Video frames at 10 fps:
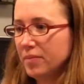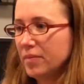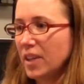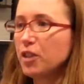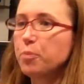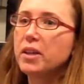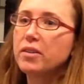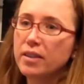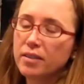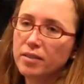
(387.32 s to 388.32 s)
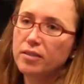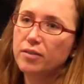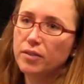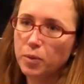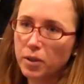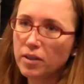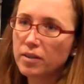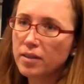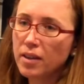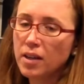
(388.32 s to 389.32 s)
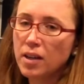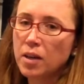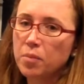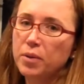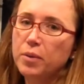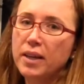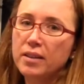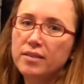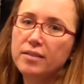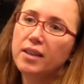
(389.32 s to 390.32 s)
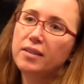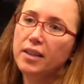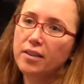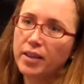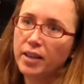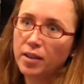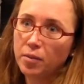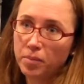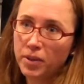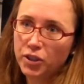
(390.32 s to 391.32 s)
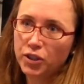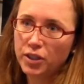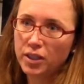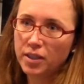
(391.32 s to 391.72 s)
experiences of the world. But we understand hearing much